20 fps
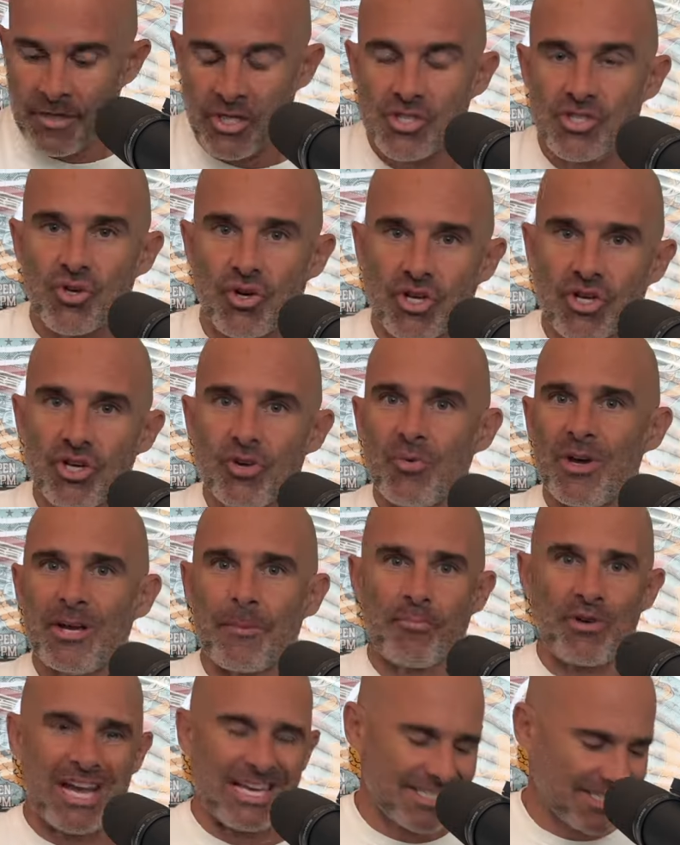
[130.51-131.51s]
So a good way to
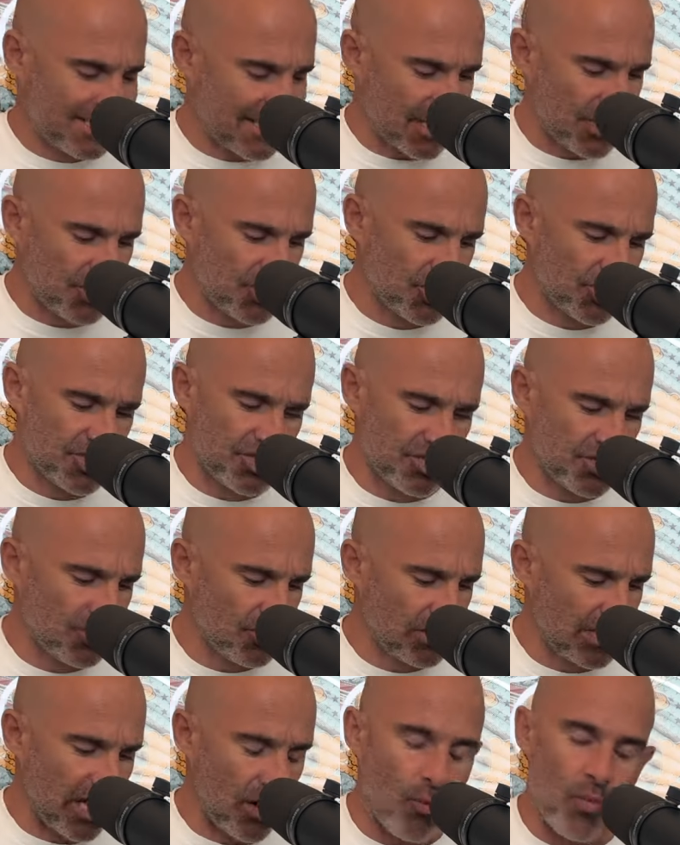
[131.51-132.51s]
practice that is just to
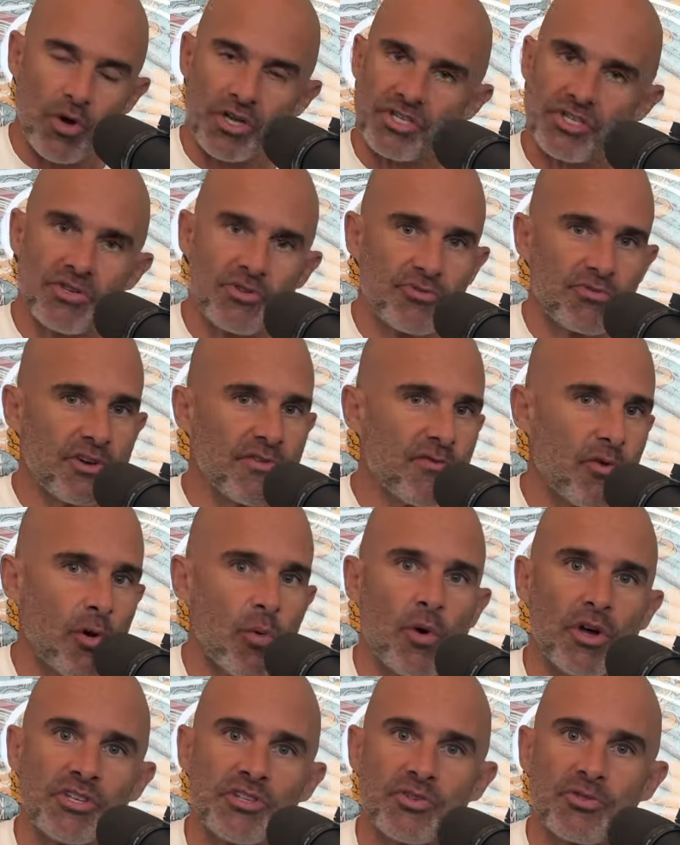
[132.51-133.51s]
do like 1, 2, 3, 4,
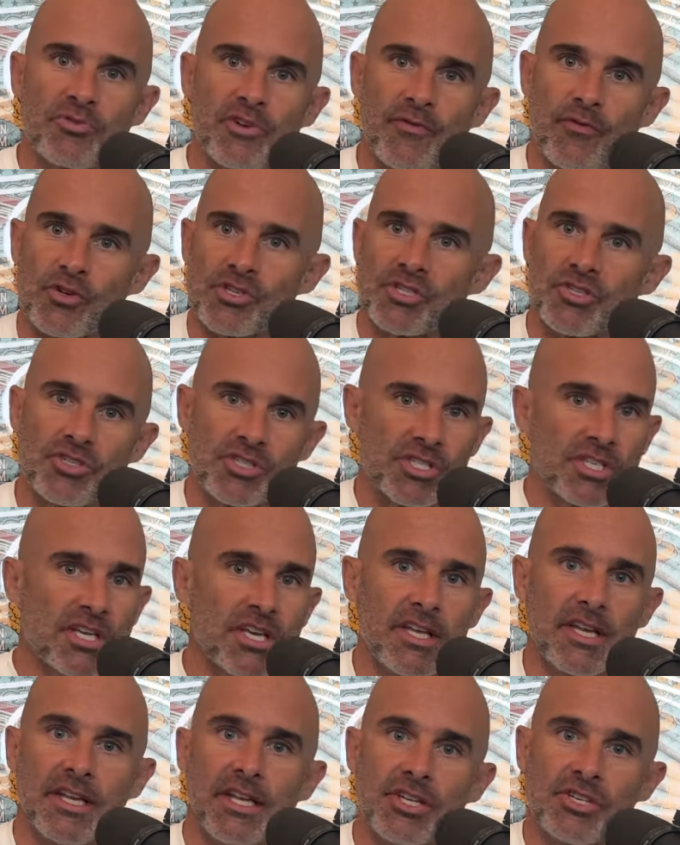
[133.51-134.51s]
1, 2, 3, 4. So just
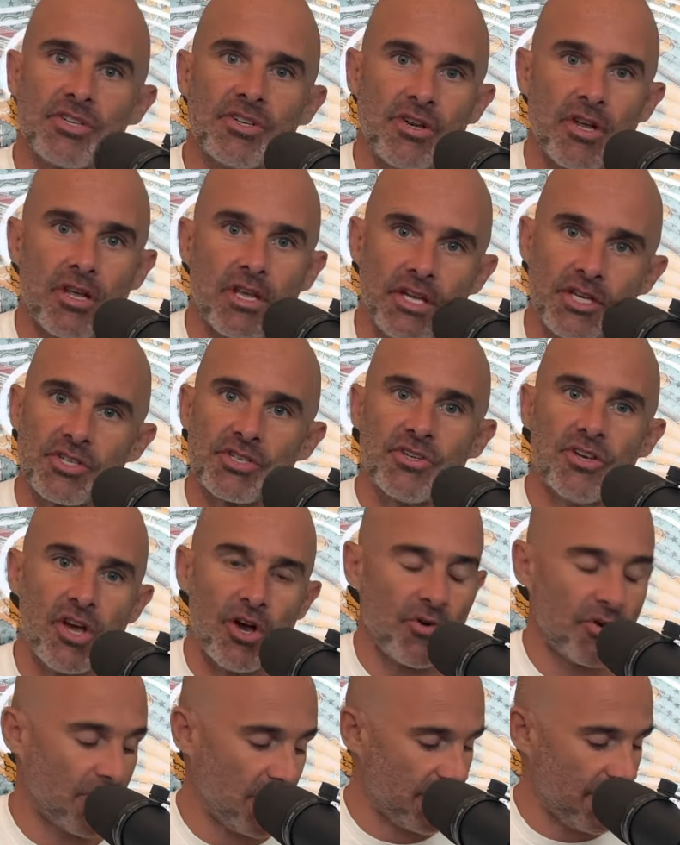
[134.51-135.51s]
hit each
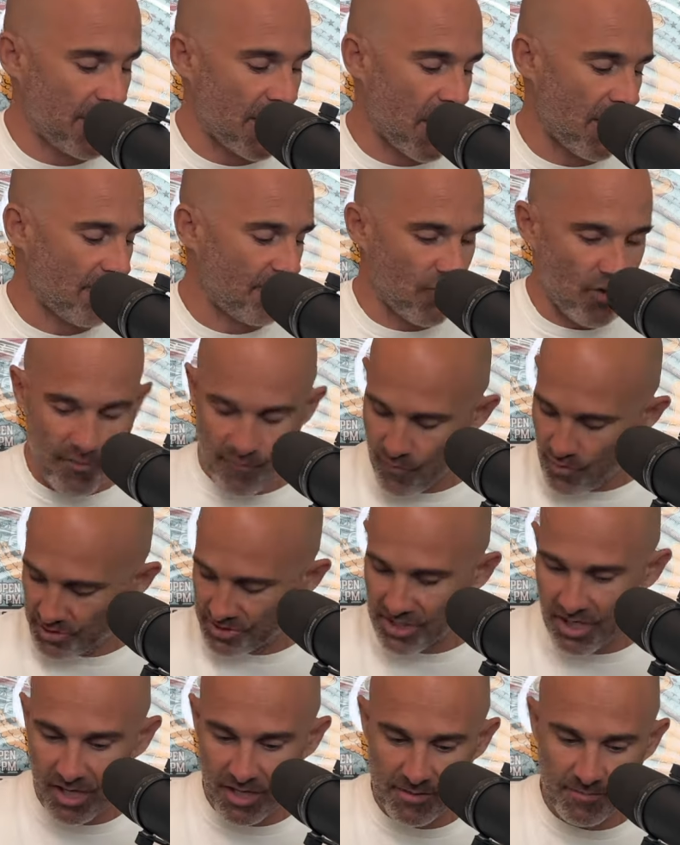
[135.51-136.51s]
note in that 4/4
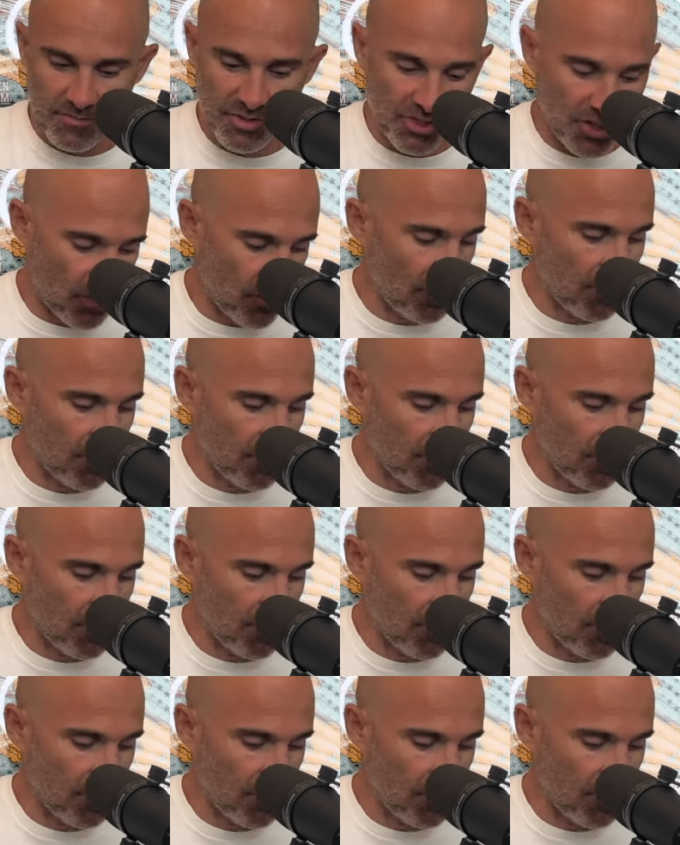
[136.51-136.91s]
time. So.